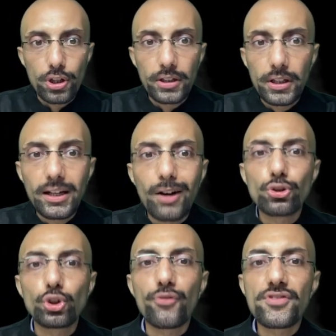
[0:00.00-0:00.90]
in the
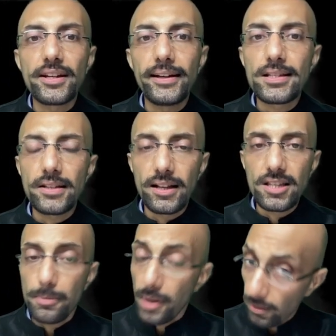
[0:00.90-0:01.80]
Council of States Raj
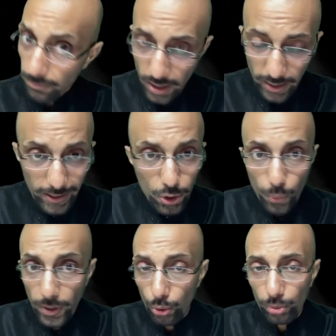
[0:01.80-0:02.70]
Sabha. Correct.
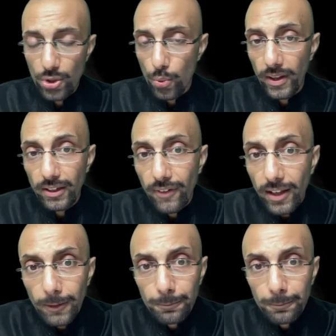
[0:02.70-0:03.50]
We know this very well.